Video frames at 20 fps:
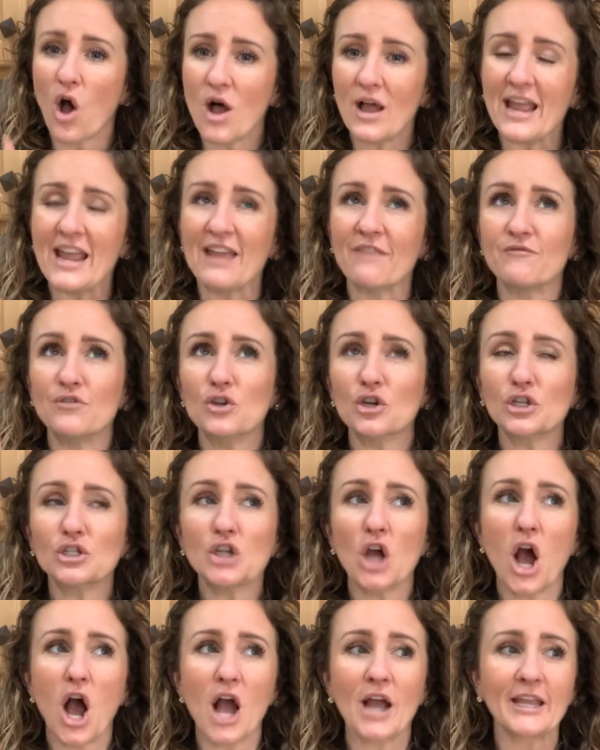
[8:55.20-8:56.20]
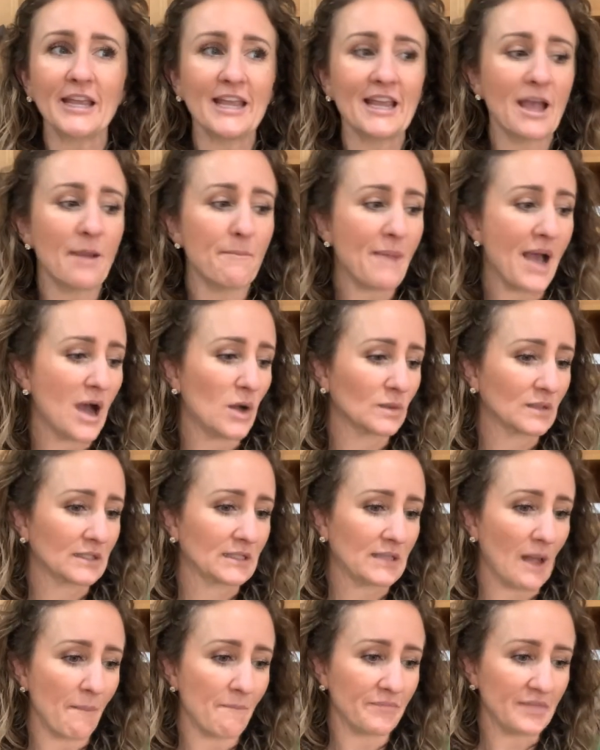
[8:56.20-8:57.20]
if you're talking about
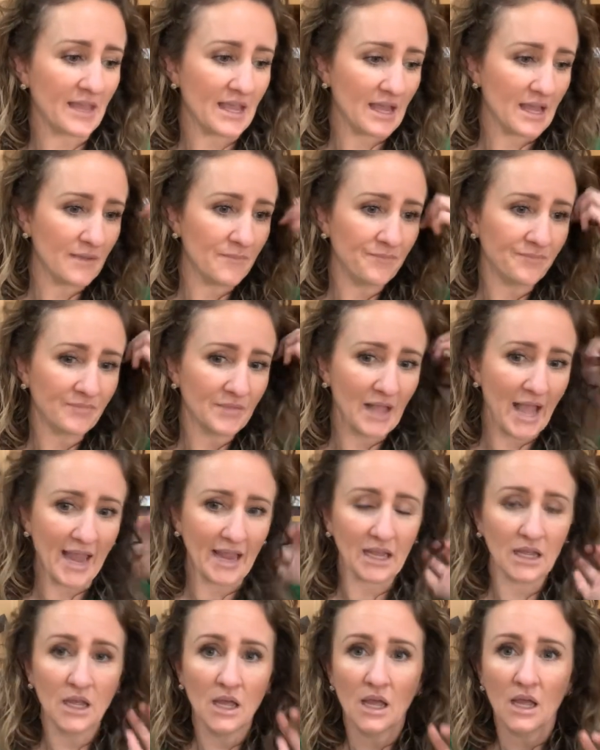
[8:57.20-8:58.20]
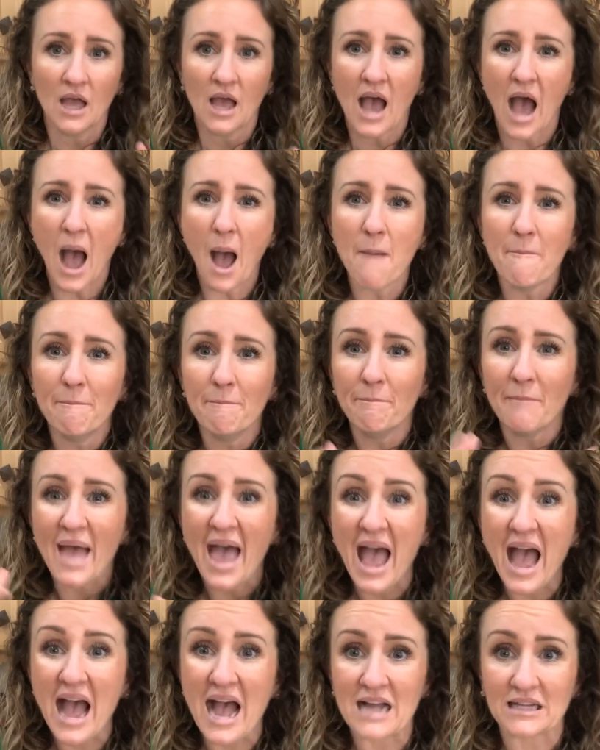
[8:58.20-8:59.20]
something like a
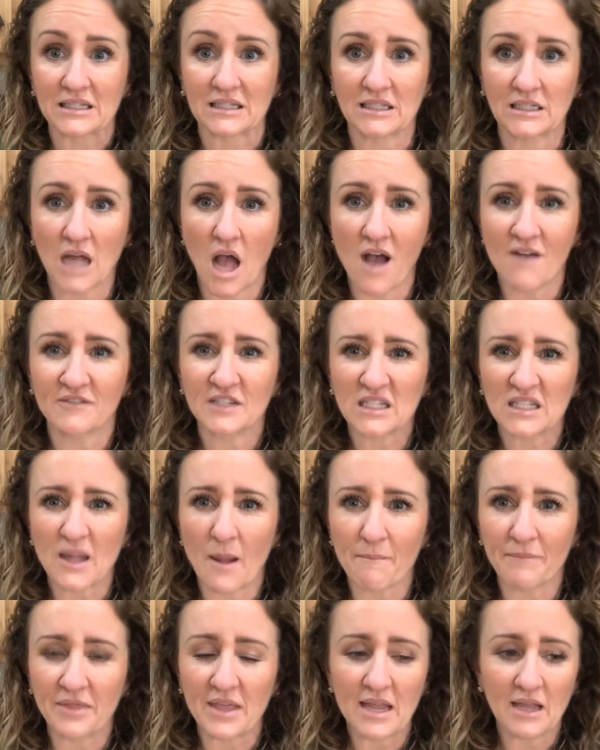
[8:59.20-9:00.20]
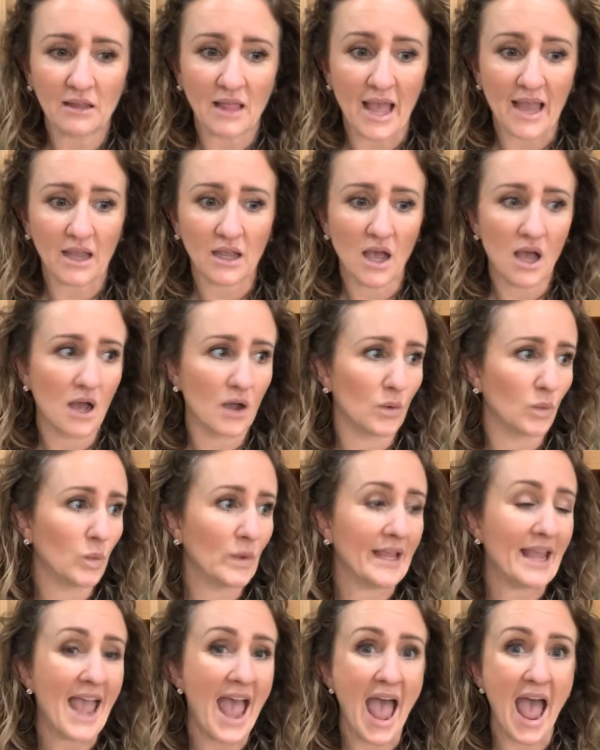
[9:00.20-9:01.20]
mass of something like
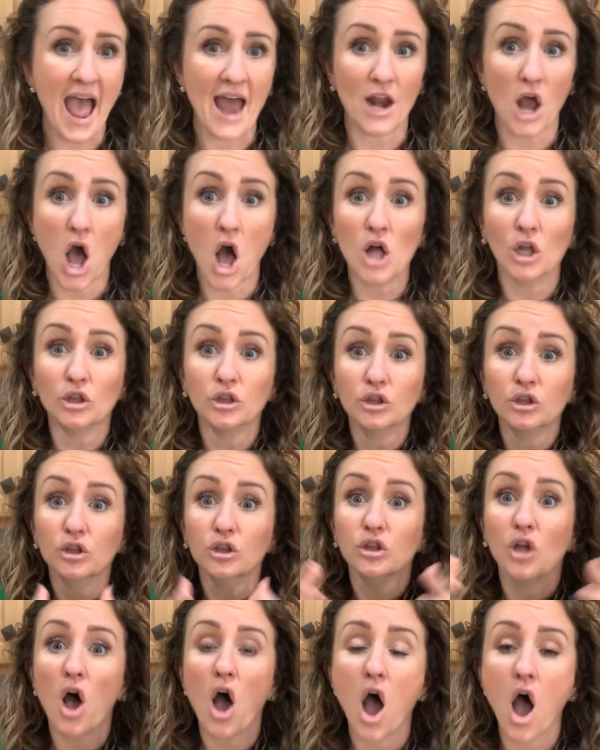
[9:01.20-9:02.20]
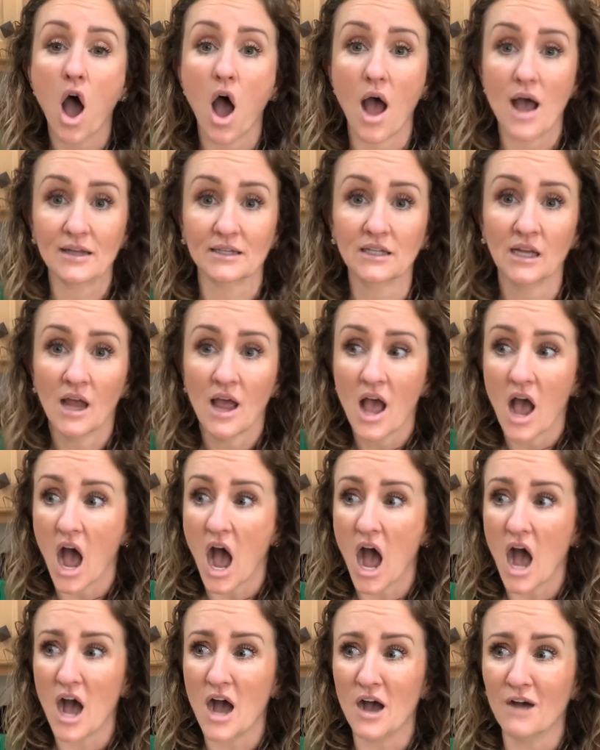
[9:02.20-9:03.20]
we had a lot
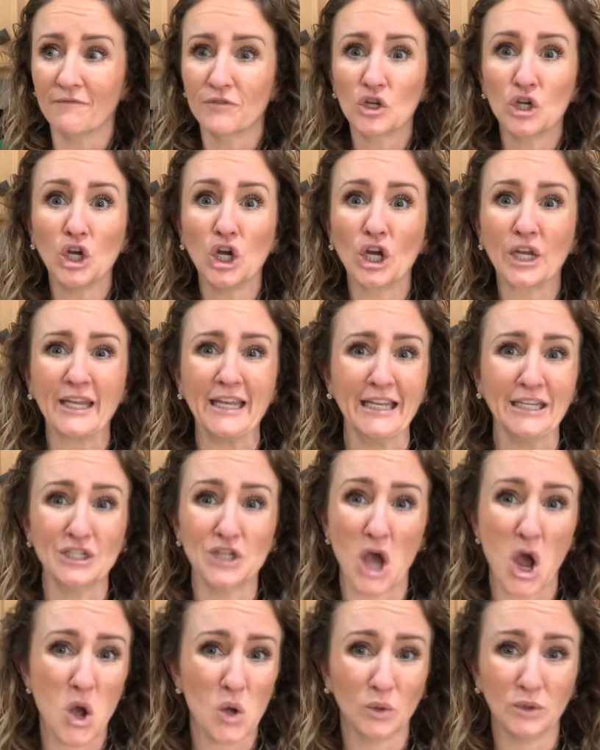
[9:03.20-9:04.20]
of cookie dough